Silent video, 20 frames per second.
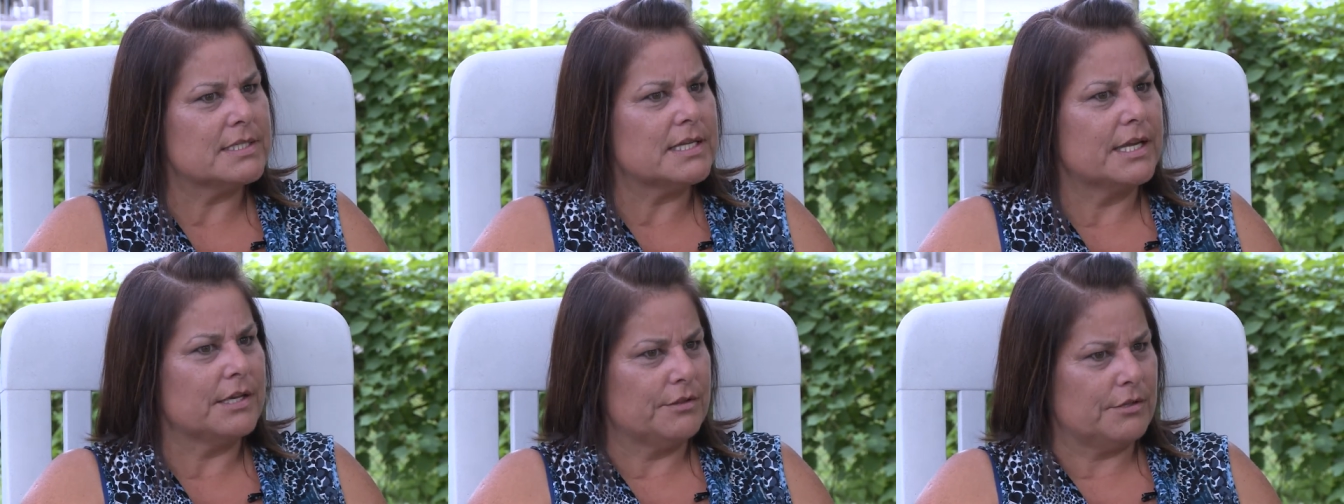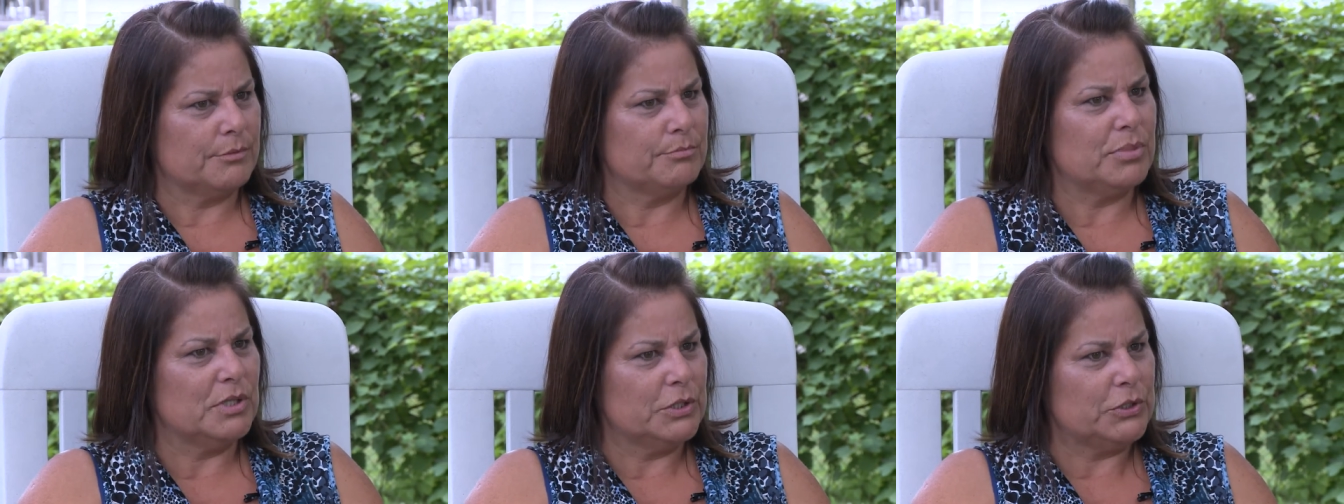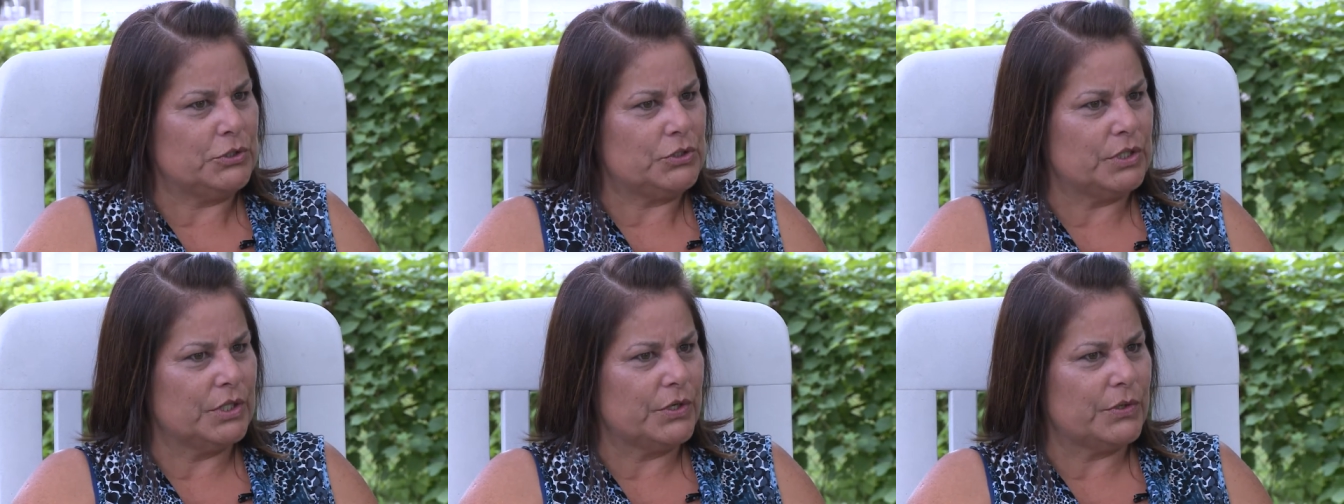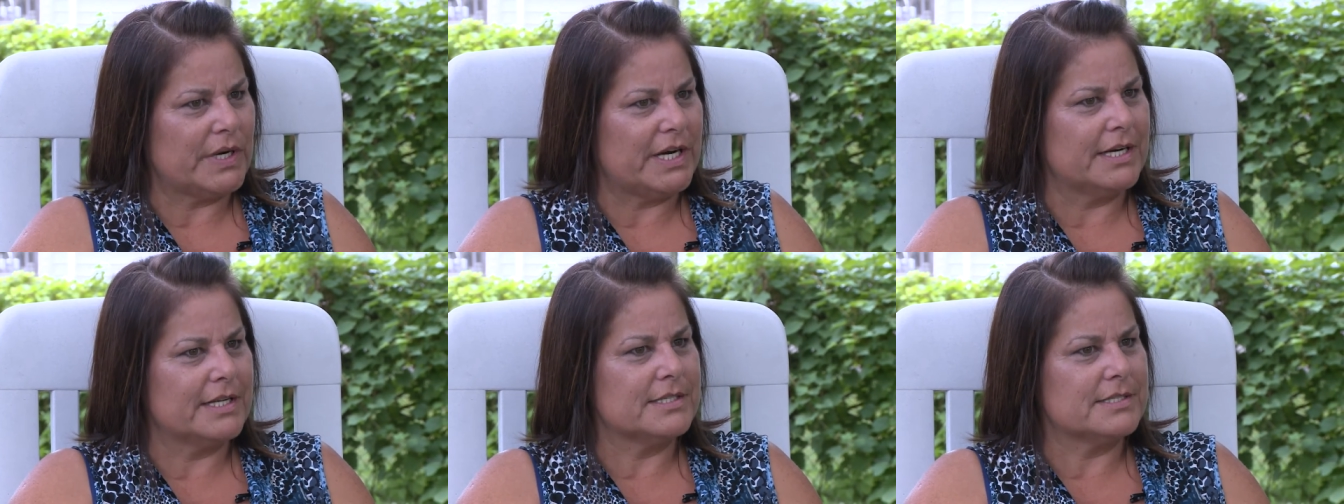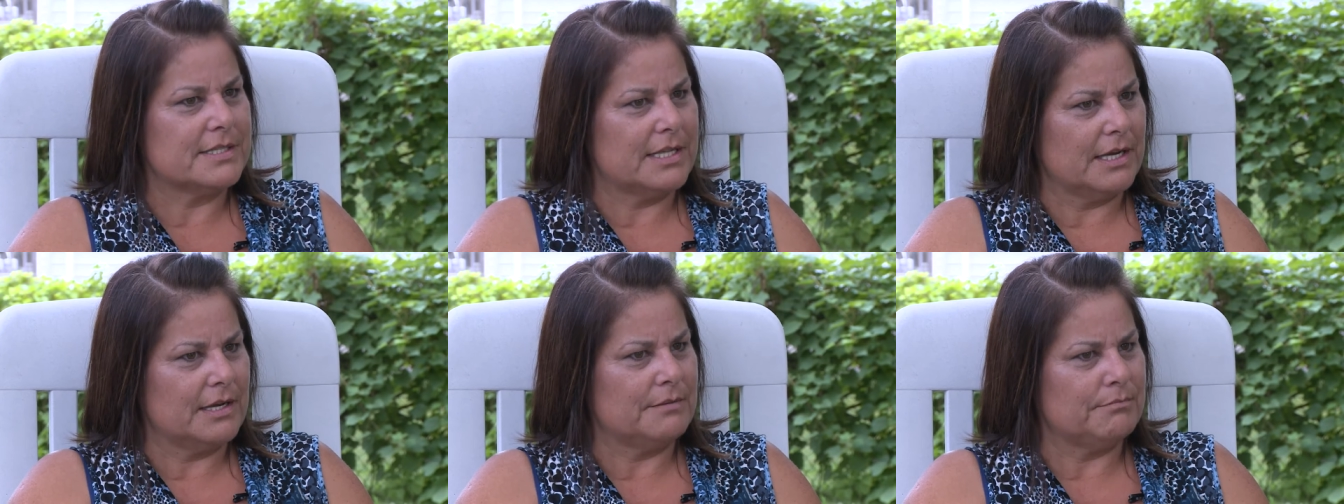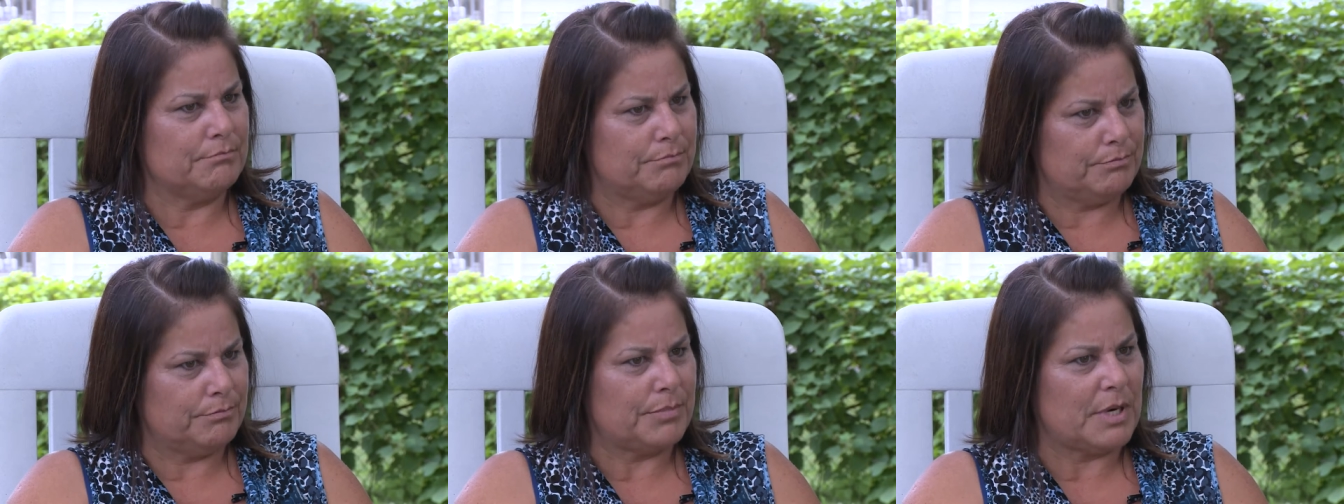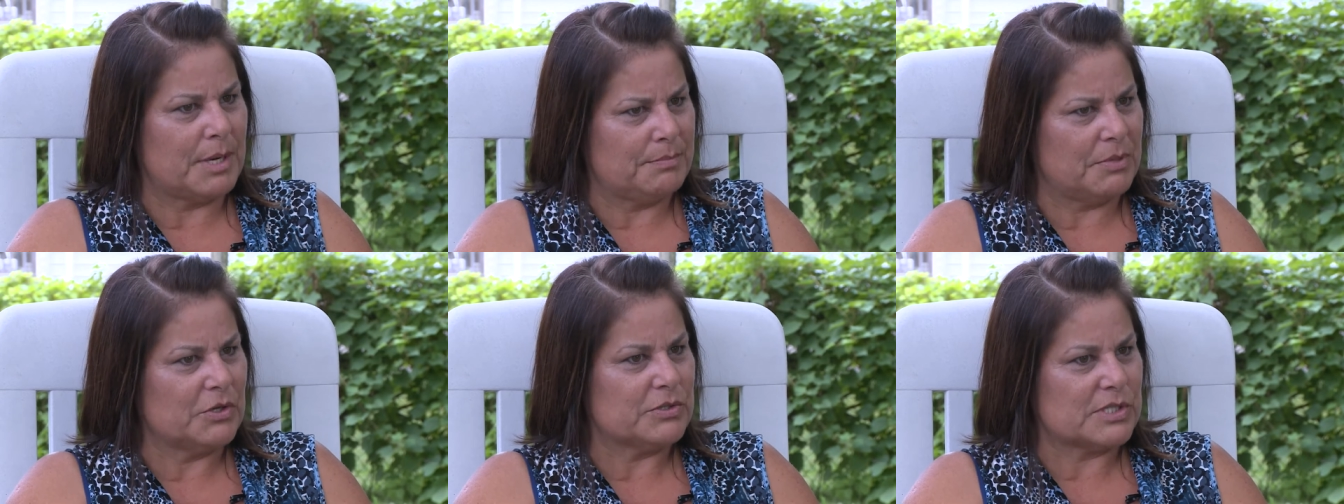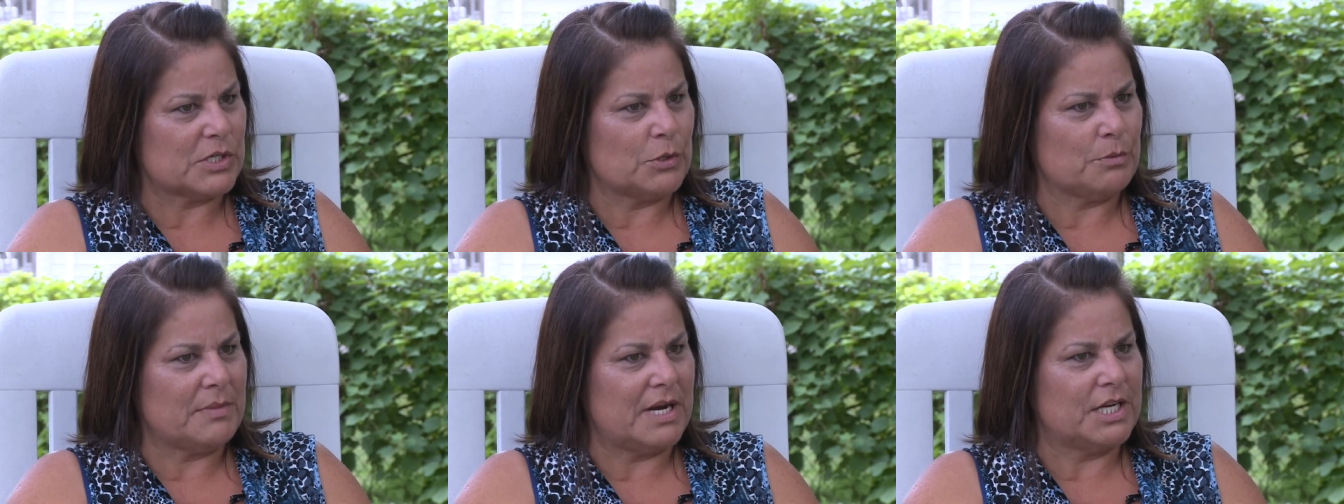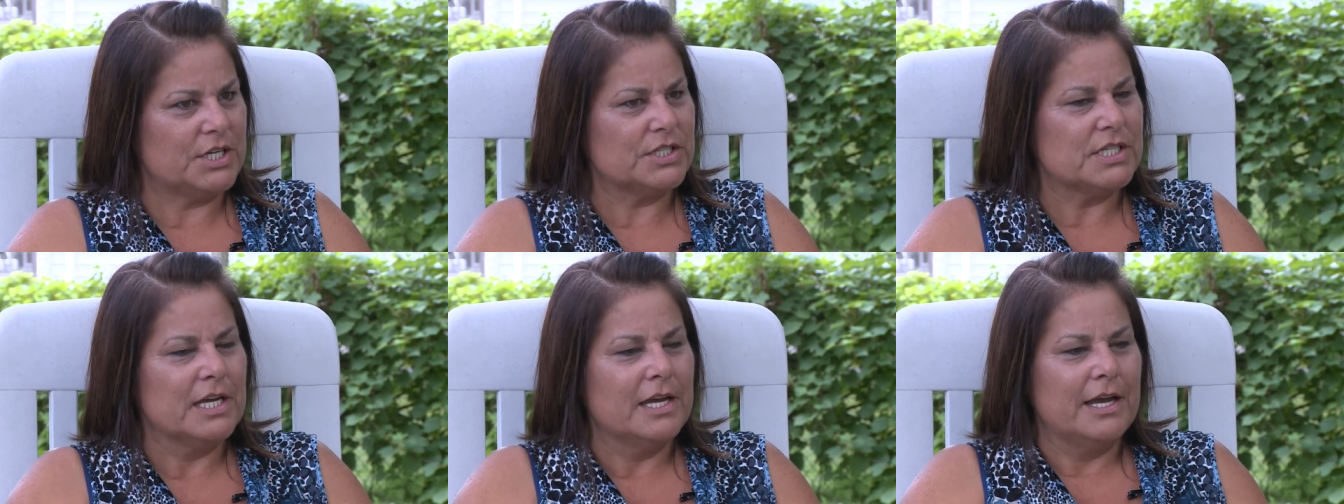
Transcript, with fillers: like their pollution credits, they can pump out so much?